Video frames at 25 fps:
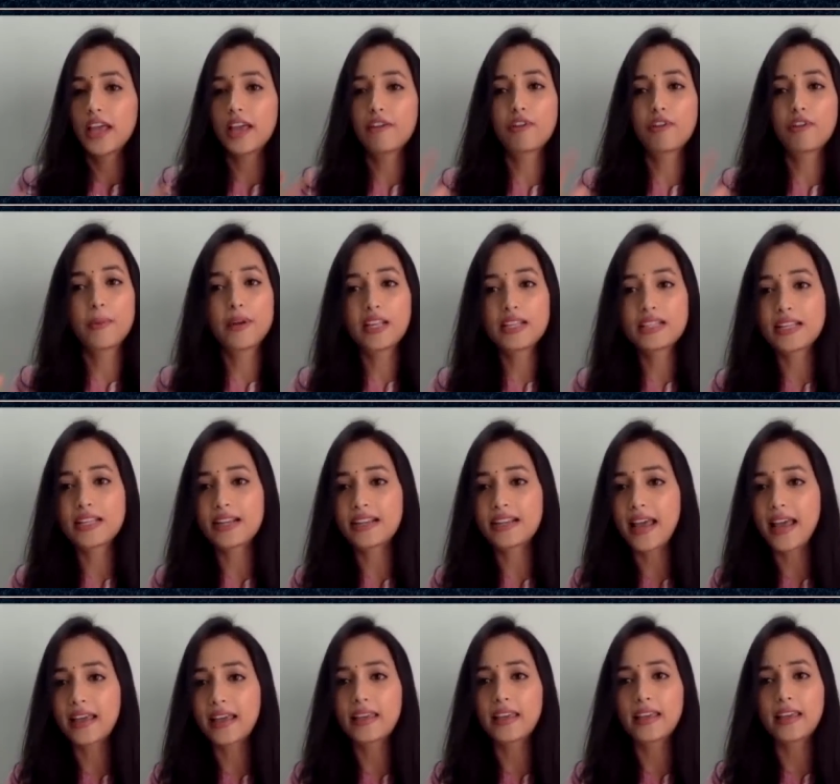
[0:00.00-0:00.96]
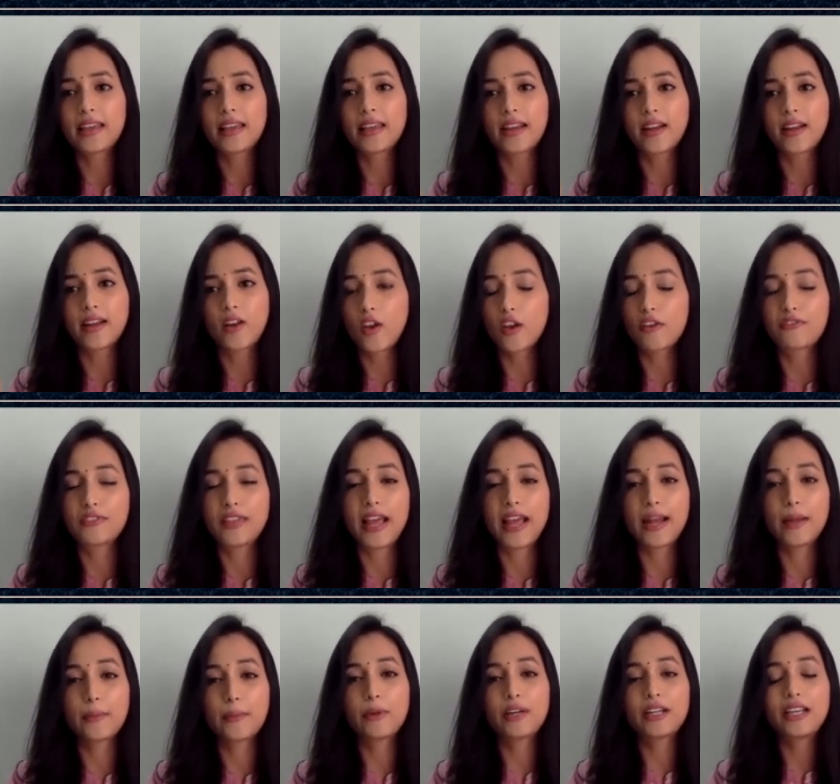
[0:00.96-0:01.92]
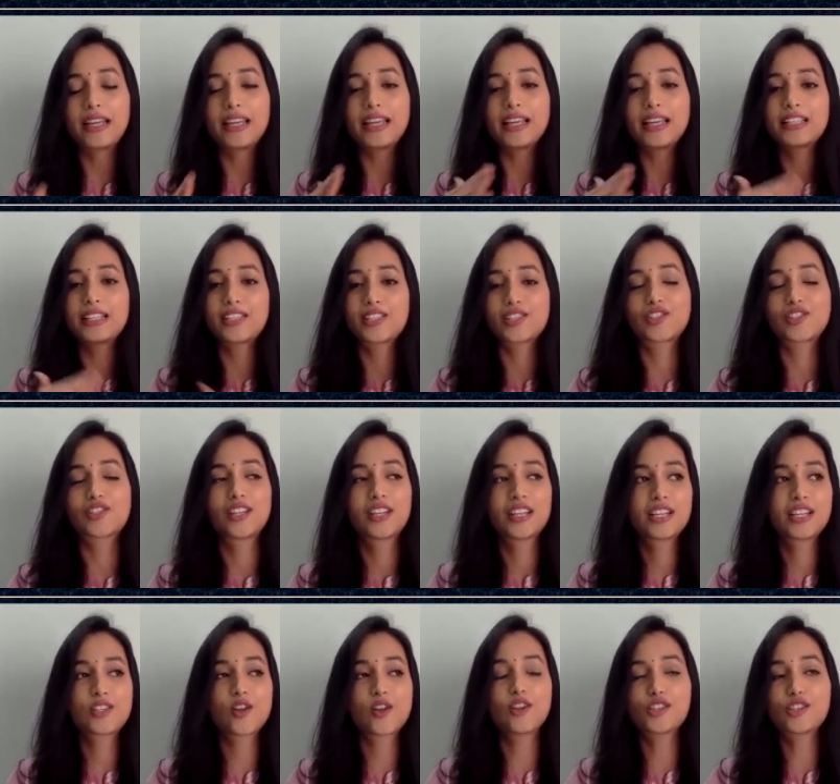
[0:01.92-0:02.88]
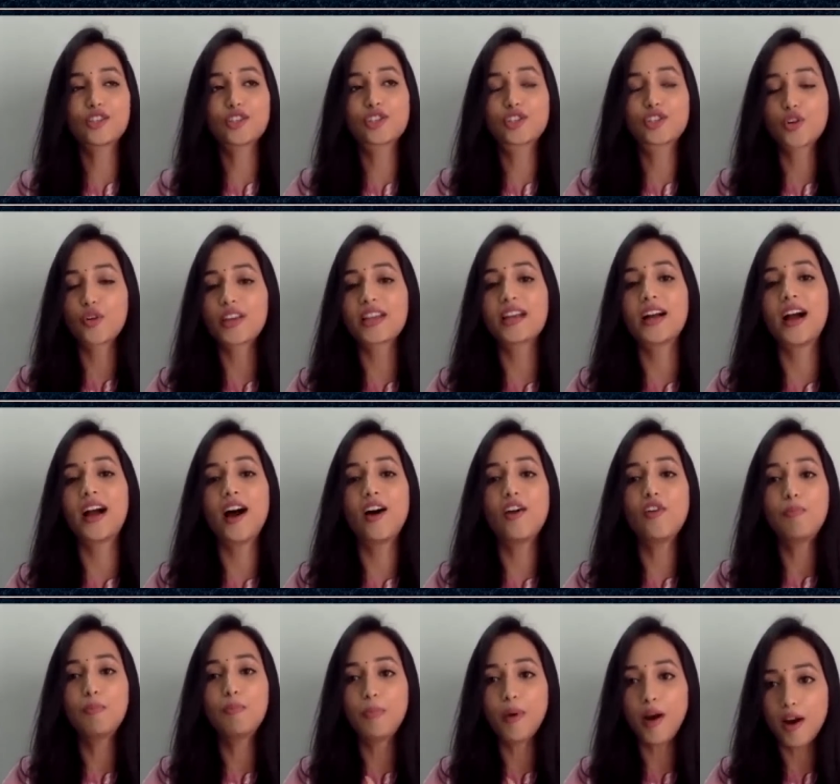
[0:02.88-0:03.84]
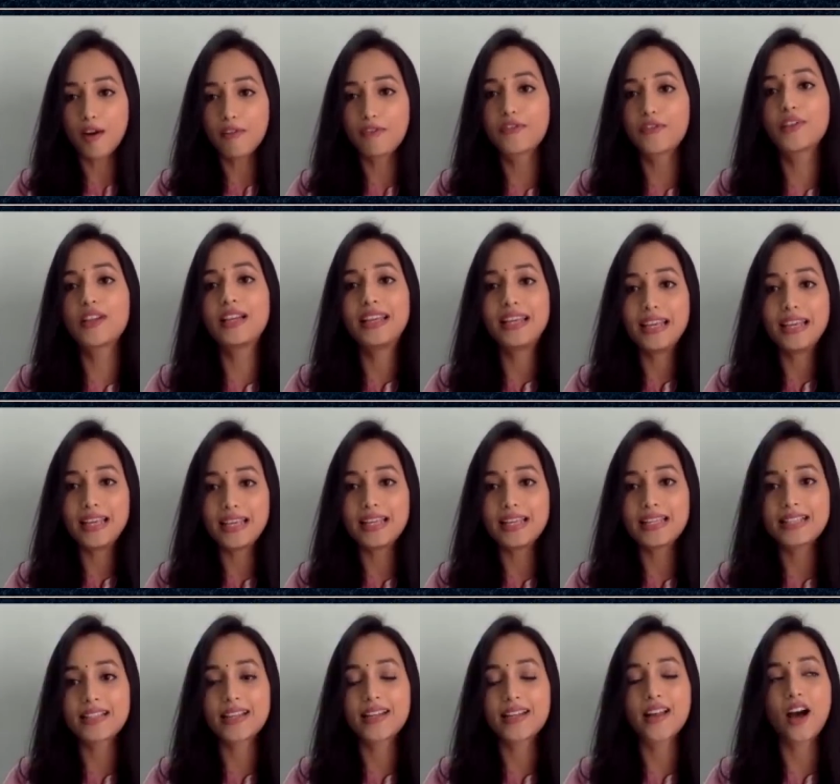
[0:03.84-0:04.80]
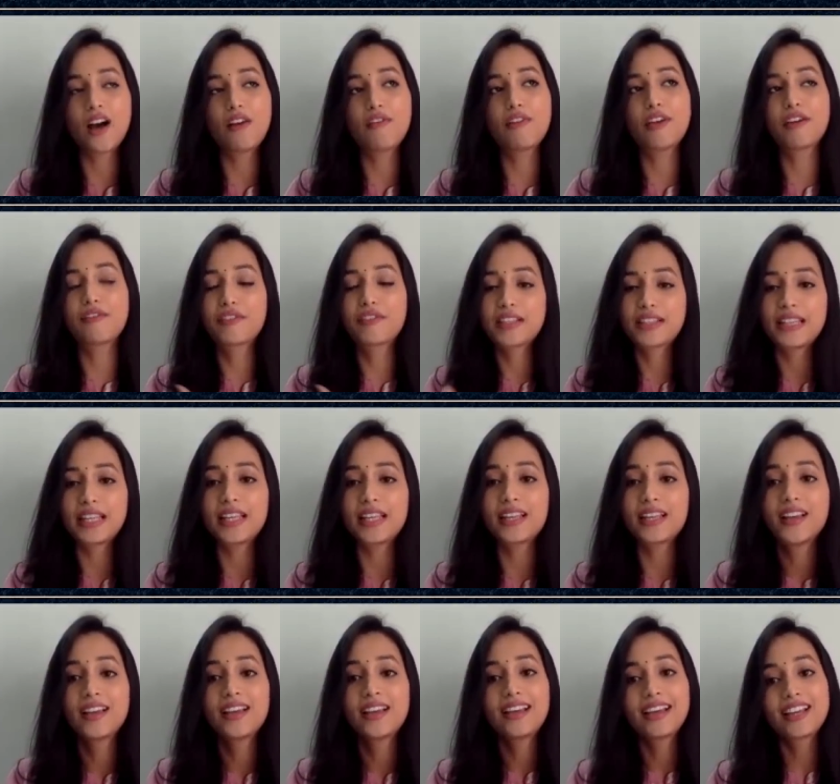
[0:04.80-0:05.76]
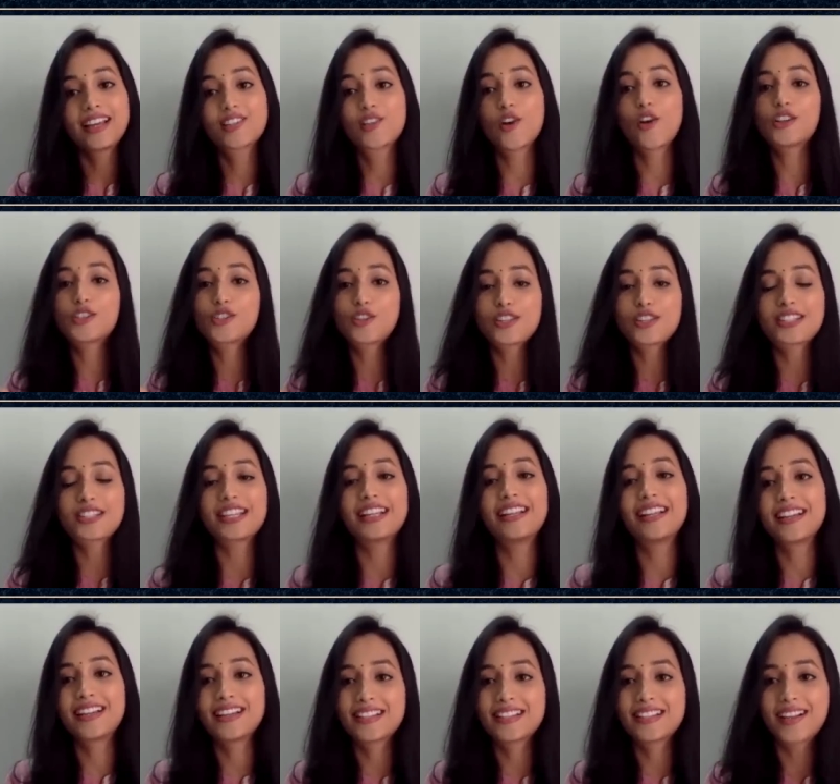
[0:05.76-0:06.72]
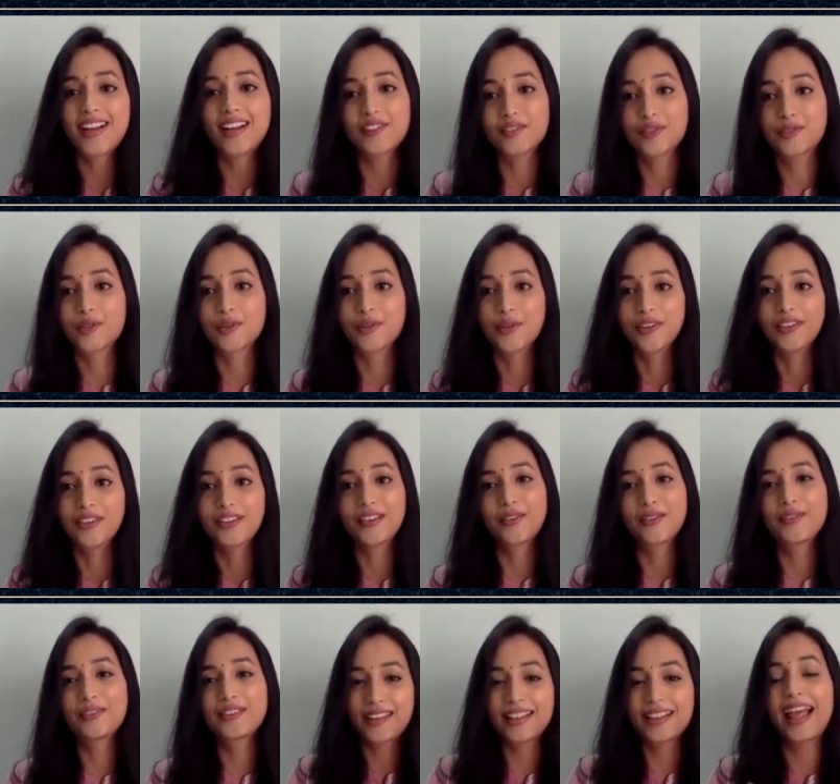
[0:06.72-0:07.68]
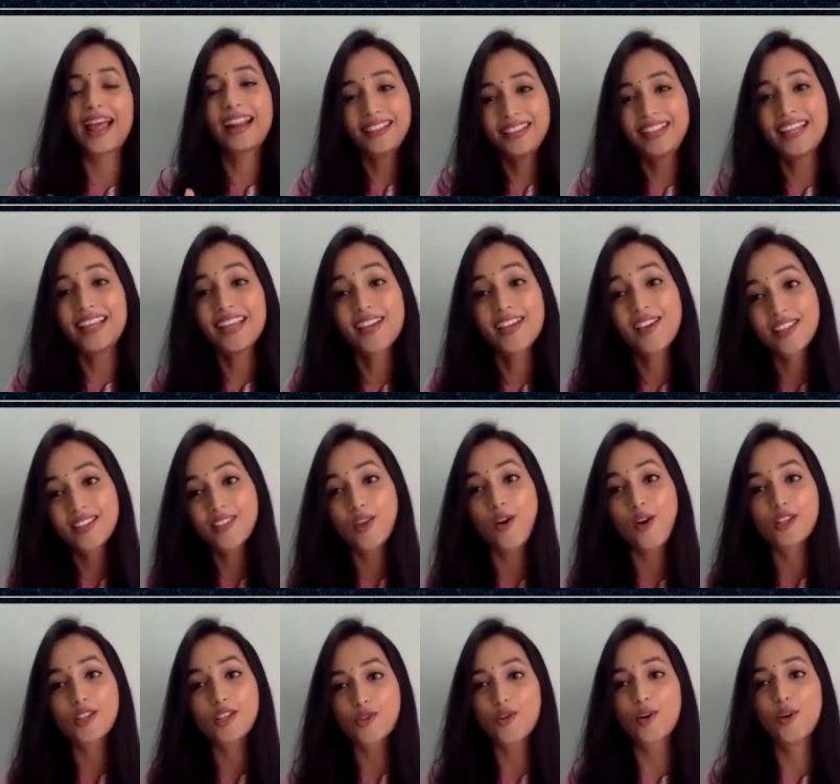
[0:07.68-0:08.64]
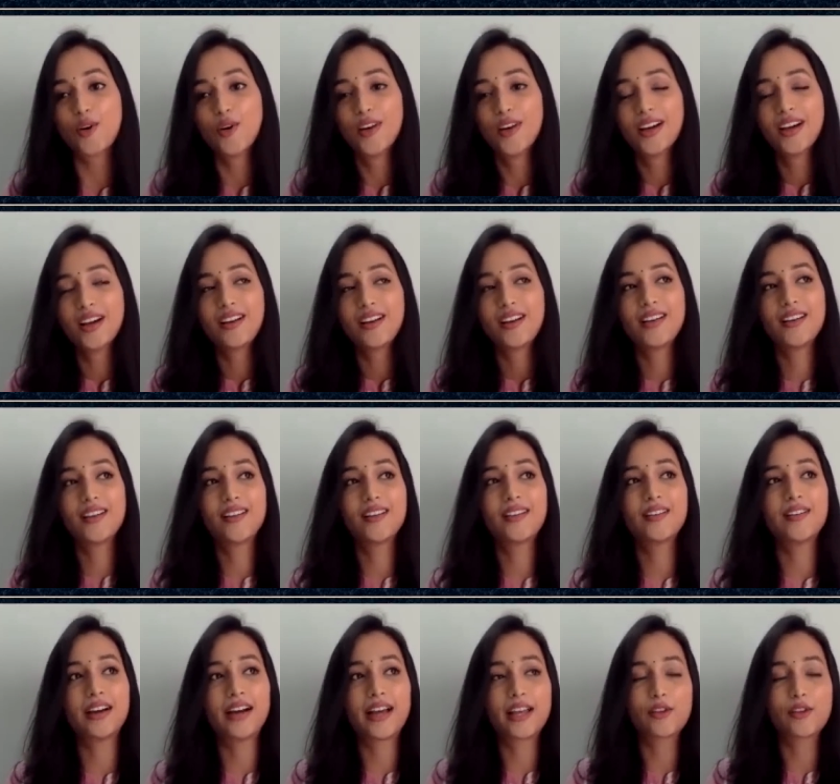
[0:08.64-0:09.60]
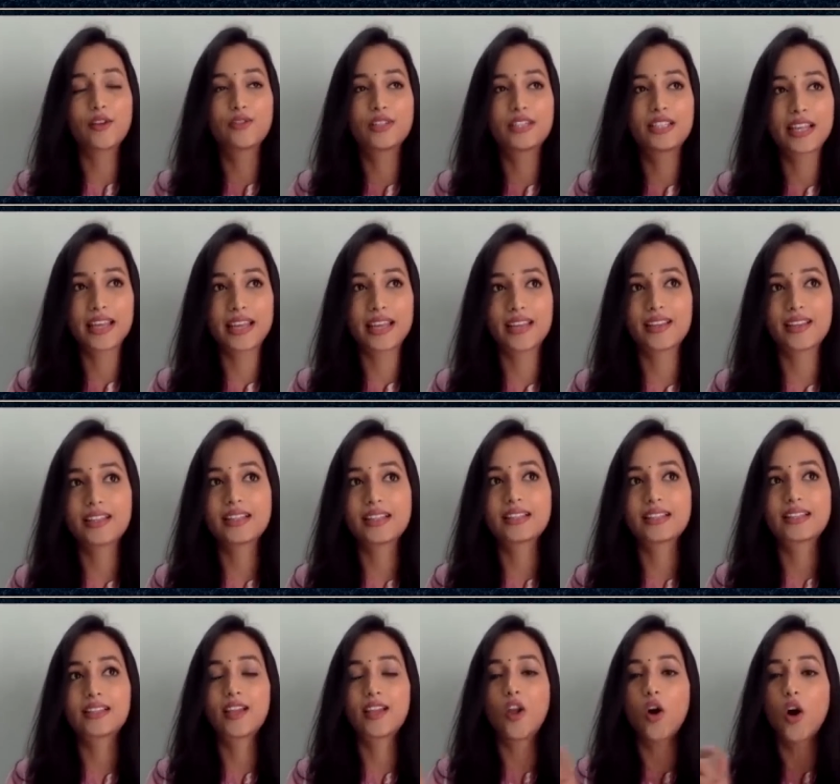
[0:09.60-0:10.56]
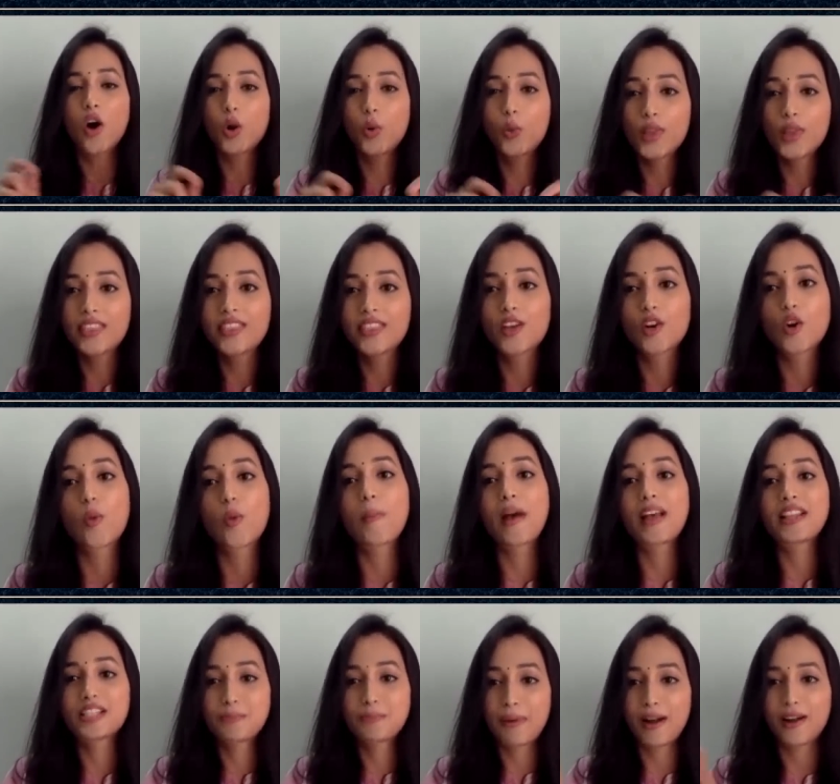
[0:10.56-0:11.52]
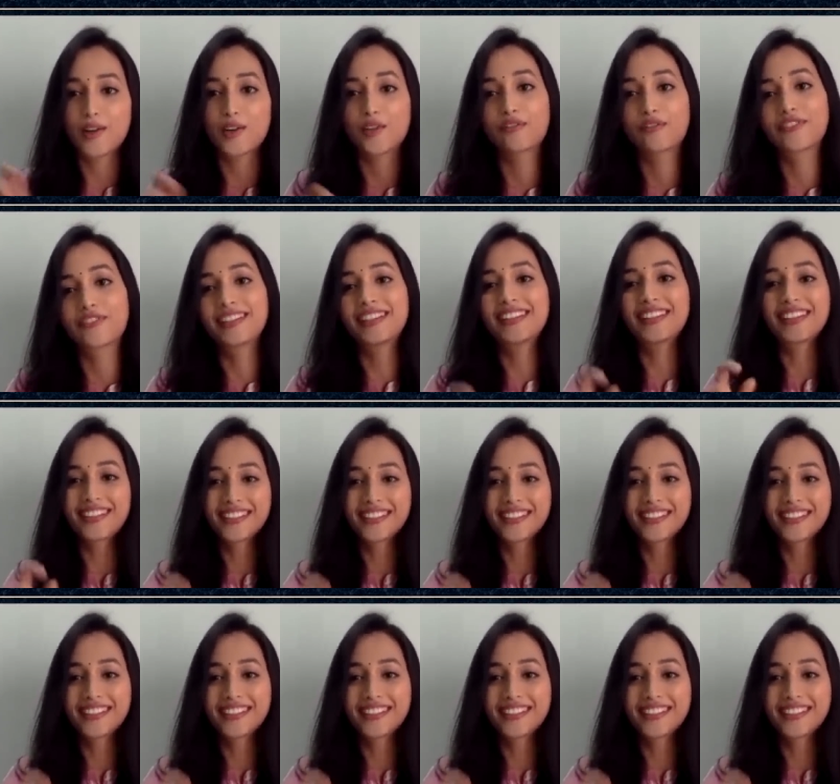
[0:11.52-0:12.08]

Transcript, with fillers: everybody is attacking and all of that, but he's he's also showing how powerful he is and how everything is also still in his control. You know that thing is also uh, I could say is along with the romance part of it.